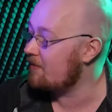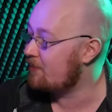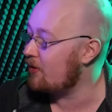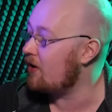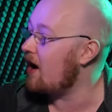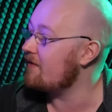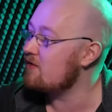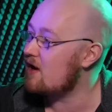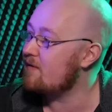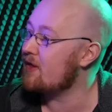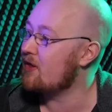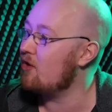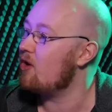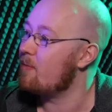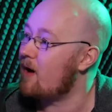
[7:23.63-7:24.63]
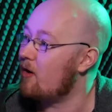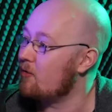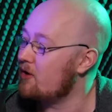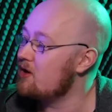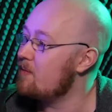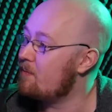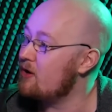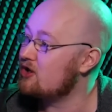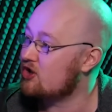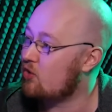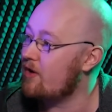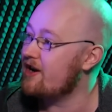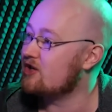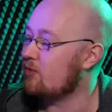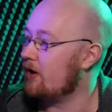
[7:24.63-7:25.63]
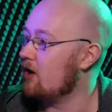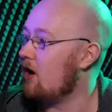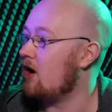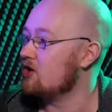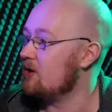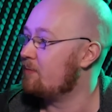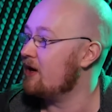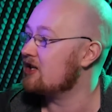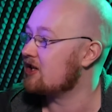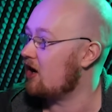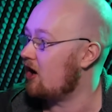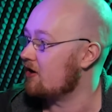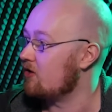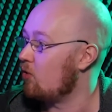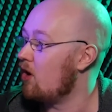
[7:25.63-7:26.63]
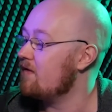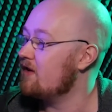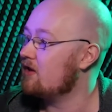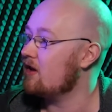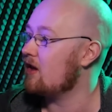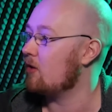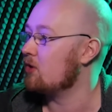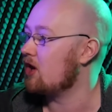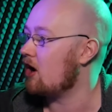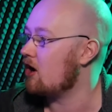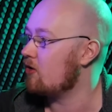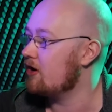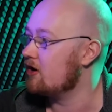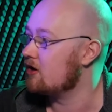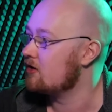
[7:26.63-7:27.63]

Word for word: but have you ever thought about when you squeeze real hard, you piss harder? What if you did that with diarrhea?